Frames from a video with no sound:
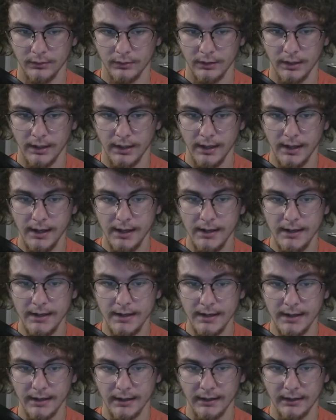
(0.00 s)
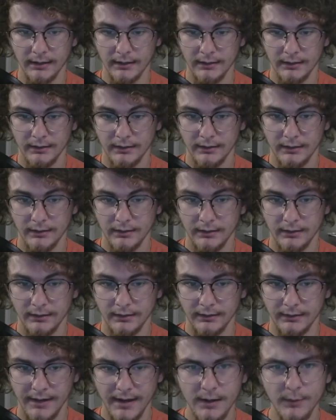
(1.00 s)
now
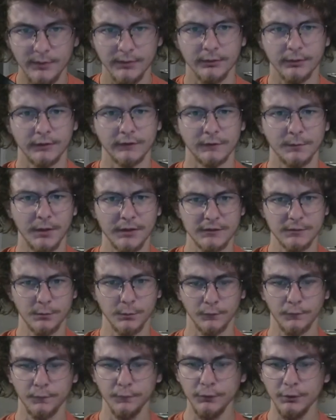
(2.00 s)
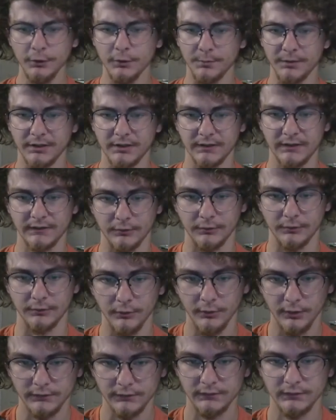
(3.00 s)
it looks much more fluid because it
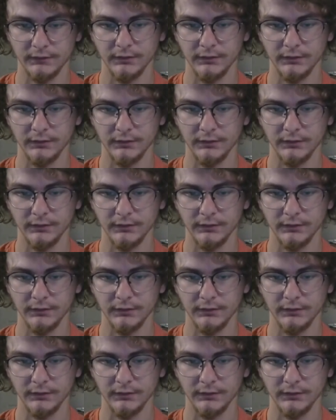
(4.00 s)
looks